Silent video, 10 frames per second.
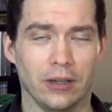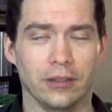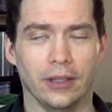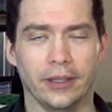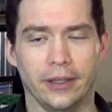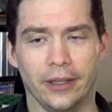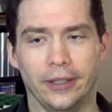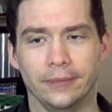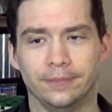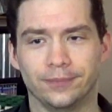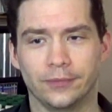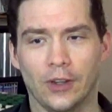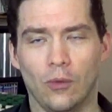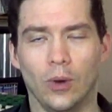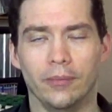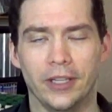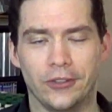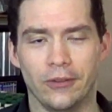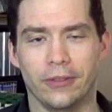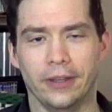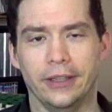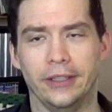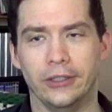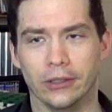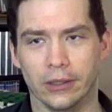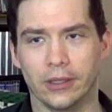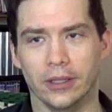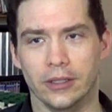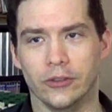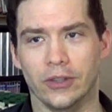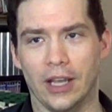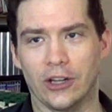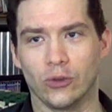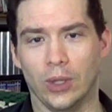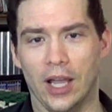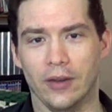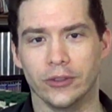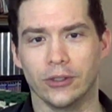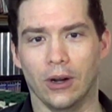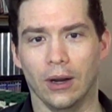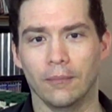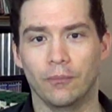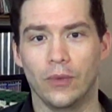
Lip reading: And they're like, yeah, what makes you think your kid is the actual avatar?